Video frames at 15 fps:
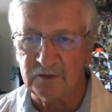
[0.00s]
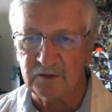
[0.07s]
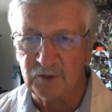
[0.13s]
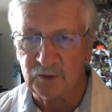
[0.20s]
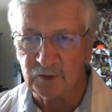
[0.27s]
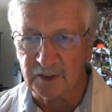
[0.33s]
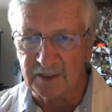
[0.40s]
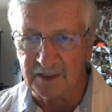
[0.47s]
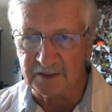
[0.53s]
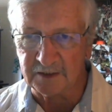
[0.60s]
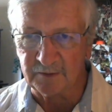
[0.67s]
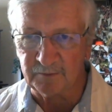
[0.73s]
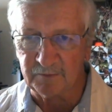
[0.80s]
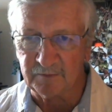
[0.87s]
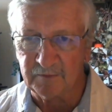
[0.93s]

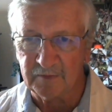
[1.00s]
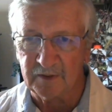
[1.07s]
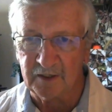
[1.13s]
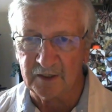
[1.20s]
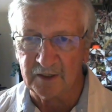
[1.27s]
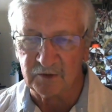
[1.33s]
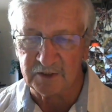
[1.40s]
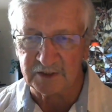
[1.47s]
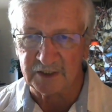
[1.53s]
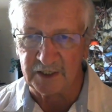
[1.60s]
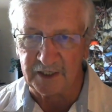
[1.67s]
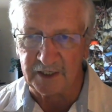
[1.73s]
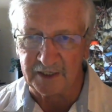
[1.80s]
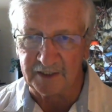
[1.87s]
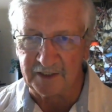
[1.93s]
Judaism, and
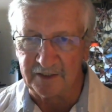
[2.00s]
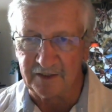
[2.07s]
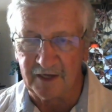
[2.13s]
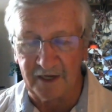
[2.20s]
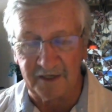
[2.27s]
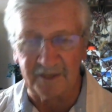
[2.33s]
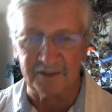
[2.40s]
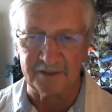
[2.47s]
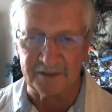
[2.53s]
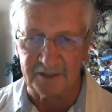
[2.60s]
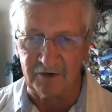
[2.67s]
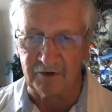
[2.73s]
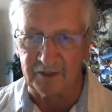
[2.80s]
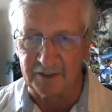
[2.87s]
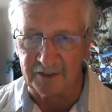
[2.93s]
Christianity, not
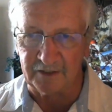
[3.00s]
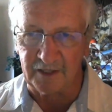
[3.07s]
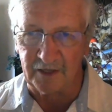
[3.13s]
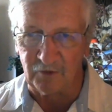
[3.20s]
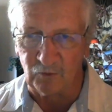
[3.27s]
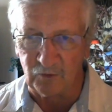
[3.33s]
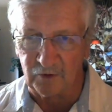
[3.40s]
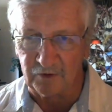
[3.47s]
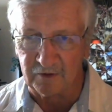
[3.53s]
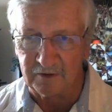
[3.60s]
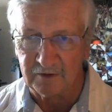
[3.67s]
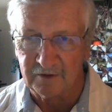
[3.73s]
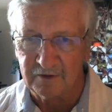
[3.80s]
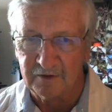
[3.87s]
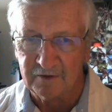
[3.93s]
necessarily in that order.
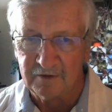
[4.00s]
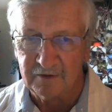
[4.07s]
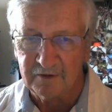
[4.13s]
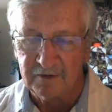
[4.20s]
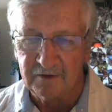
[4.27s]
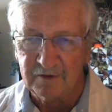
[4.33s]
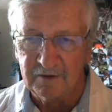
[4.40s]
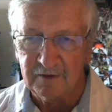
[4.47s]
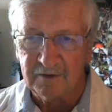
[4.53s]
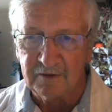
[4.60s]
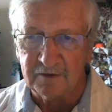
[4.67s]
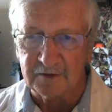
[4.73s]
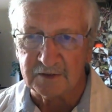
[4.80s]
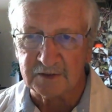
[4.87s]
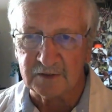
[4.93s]

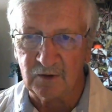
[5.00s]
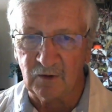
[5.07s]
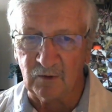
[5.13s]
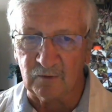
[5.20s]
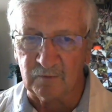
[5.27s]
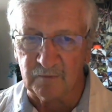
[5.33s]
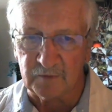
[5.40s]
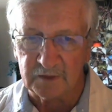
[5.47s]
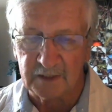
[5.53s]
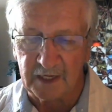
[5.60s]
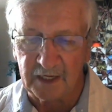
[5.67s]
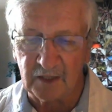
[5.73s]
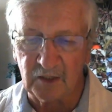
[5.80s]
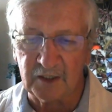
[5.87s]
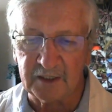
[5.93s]
So take
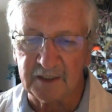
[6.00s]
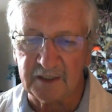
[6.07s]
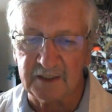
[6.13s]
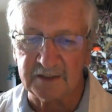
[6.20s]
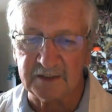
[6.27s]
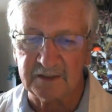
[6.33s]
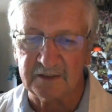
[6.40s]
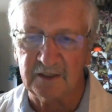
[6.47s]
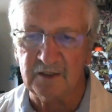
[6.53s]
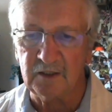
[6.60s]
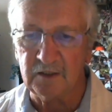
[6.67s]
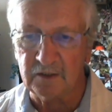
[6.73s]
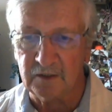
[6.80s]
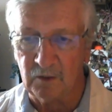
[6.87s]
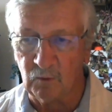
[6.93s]
a look at this.
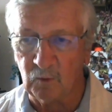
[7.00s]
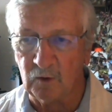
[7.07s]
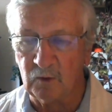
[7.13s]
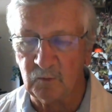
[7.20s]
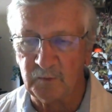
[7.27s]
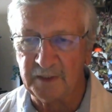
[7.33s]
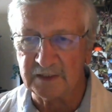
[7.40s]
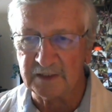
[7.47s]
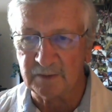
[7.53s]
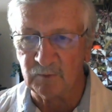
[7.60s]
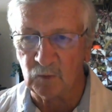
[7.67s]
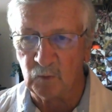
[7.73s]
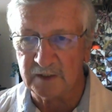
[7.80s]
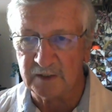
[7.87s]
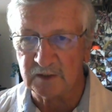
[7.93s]
There will be some
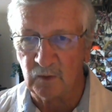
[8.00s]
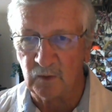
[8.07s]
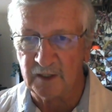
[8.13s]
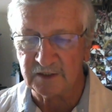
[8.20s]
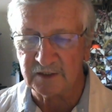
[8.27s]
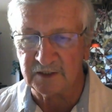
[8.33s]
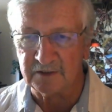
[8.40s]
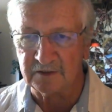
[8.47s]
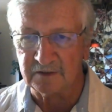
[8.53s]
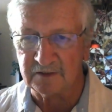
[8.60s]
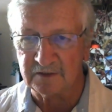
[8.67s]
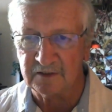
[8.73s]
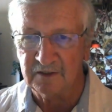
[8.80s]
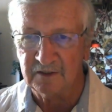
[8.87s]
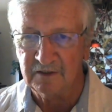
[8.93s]
quiz
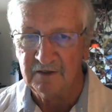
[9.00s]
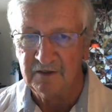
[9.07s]
questions,